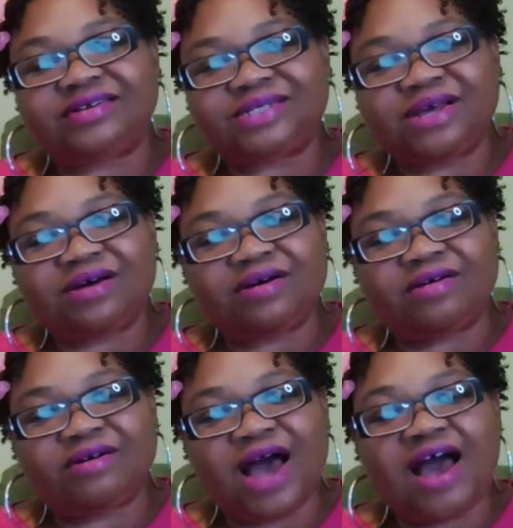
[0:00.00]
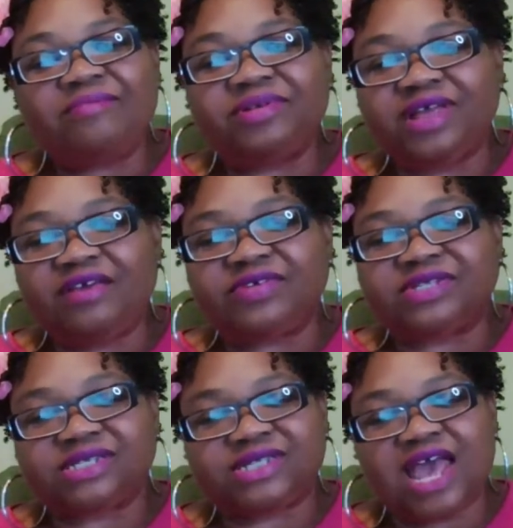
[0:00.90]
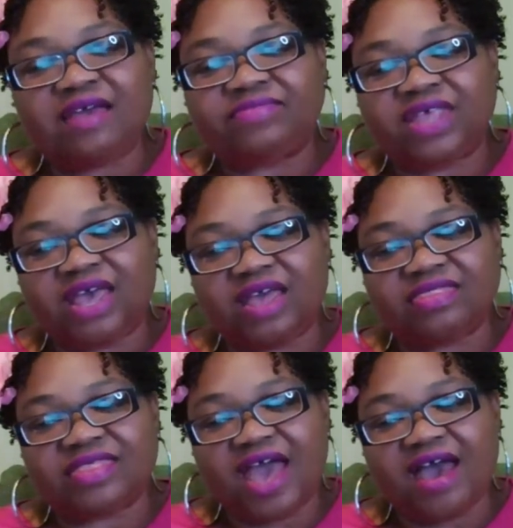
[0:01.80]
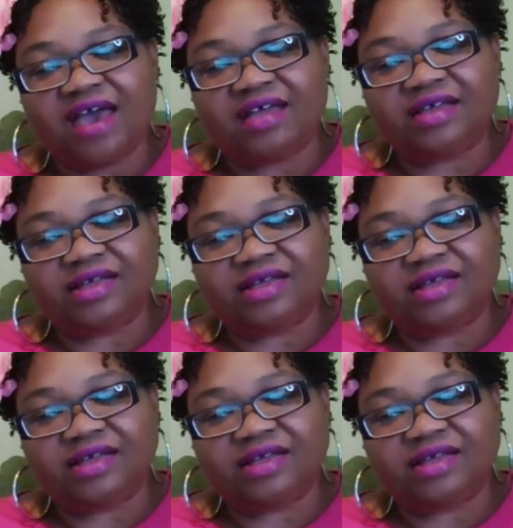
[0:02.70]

So I believe it's the same thing that,